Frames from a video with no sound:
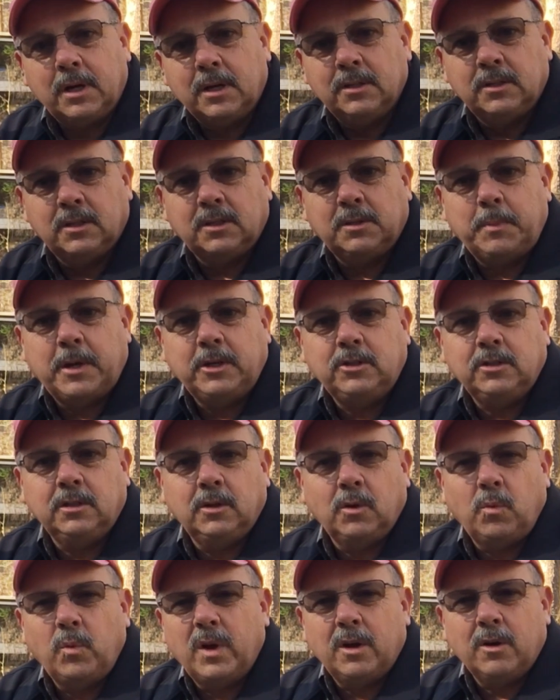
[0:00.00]
because especially in
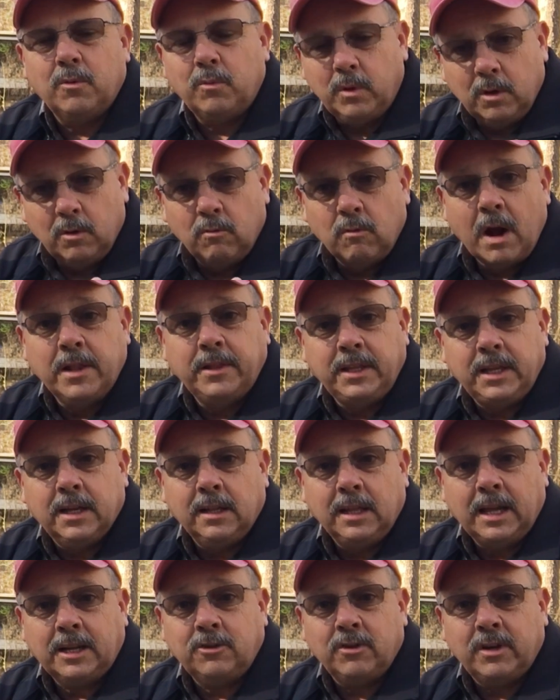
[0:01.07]
the winter we run the
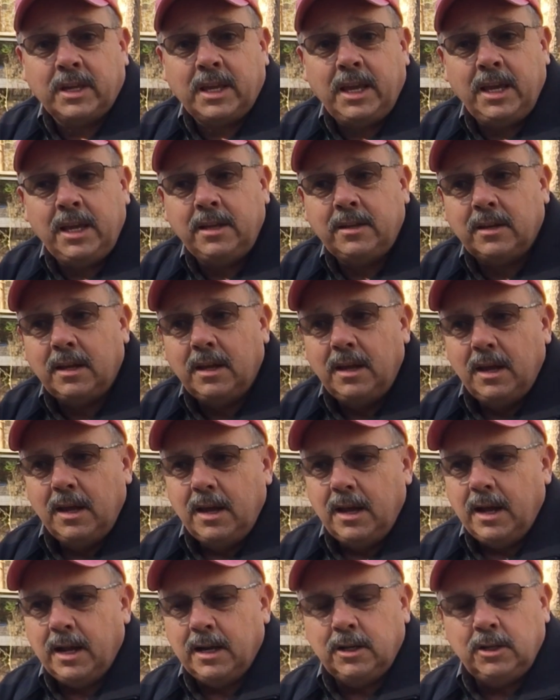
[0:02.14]
electric heat
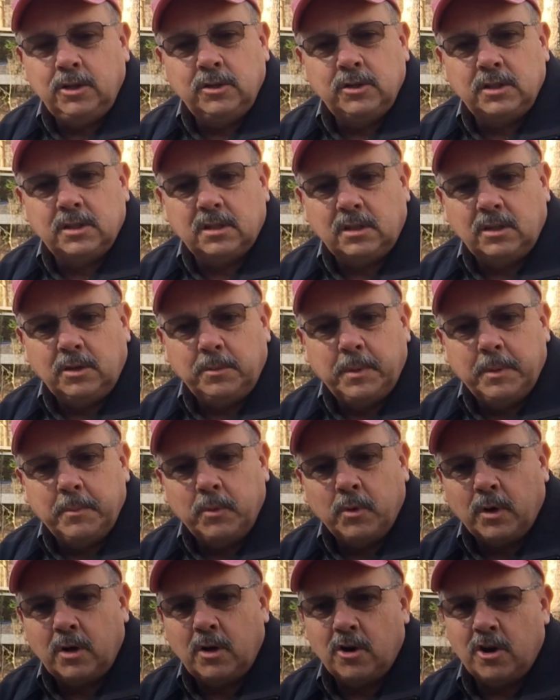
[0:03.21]
and it uses a little bit
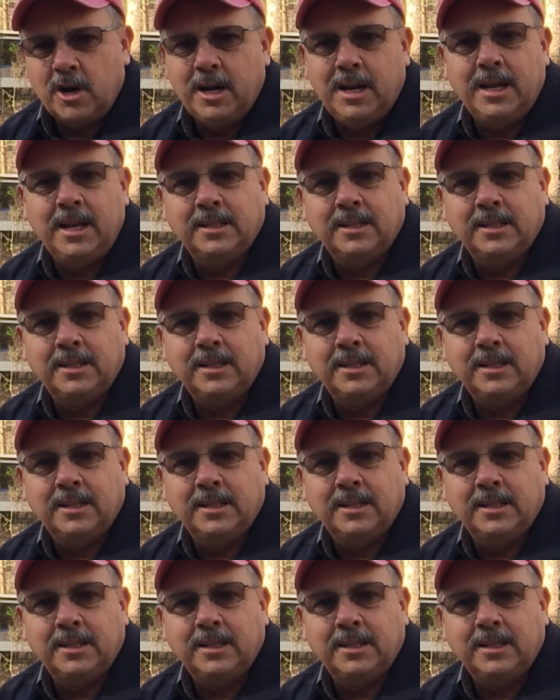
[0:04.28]
more current.